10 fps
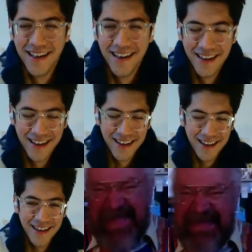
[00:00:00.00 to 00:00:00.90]
Right.
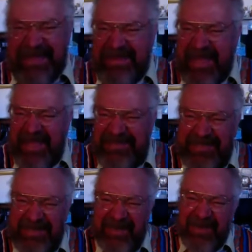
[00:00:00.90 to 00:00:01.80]
In
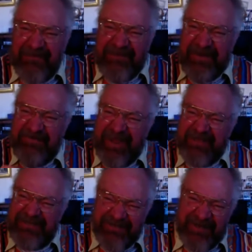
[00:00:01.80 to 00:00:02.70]
Latin, we read
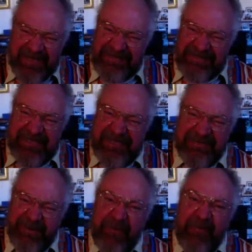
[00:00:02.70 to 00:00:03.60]
Julius Caesar all